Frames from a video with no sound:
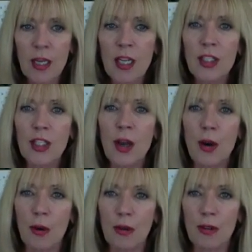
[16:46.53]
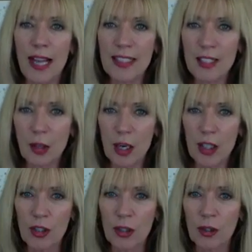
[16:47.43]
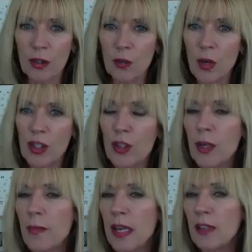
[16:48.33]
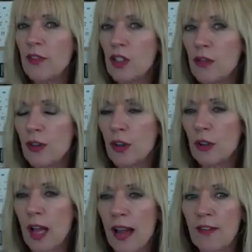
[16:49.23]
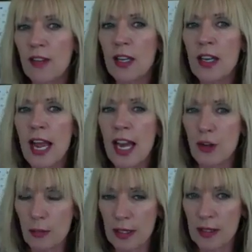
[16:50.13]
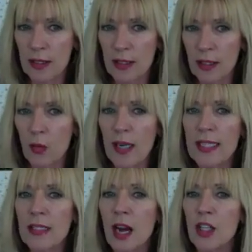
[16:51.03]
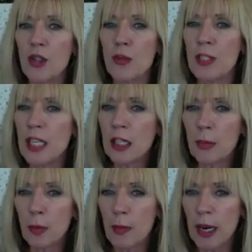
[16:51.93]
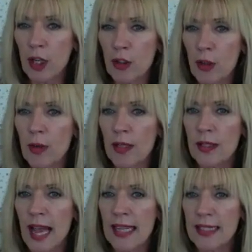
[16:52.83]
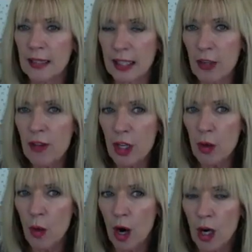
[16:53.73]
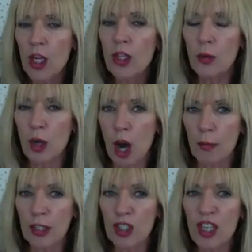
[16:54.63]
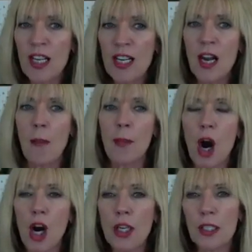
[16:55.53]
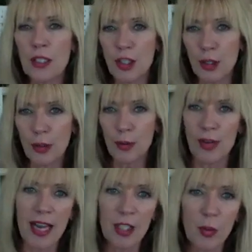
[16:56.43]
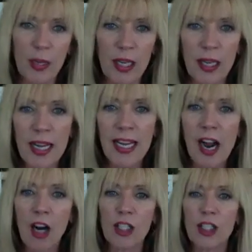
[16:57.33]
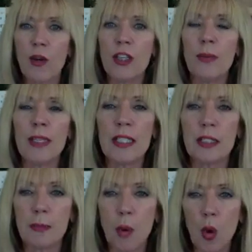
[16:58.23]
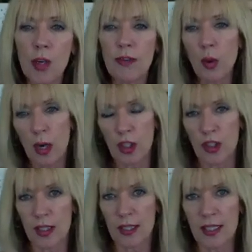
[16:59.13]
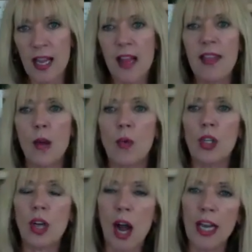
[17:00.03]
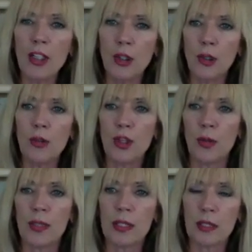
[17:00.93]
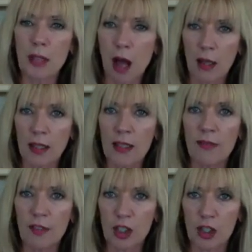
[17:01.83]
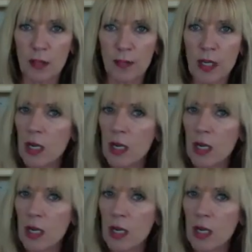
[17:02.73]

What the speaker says: So that's the question. What is your compelling vision for your life and your business? What has God uniquely prepared you as the leader that you are to accomplish? Part 2 next week are going to be supportive questions that will guide you to a solid vision.